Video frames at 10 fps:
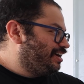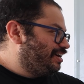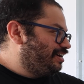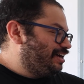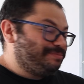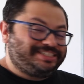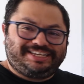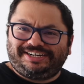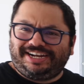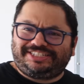I'm
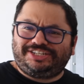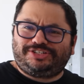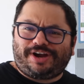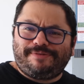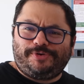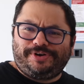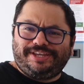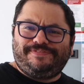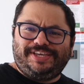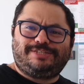excited to actually drive more
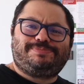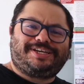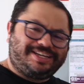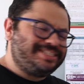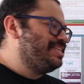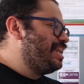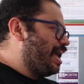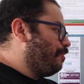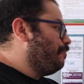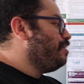EVs, because
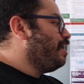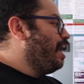now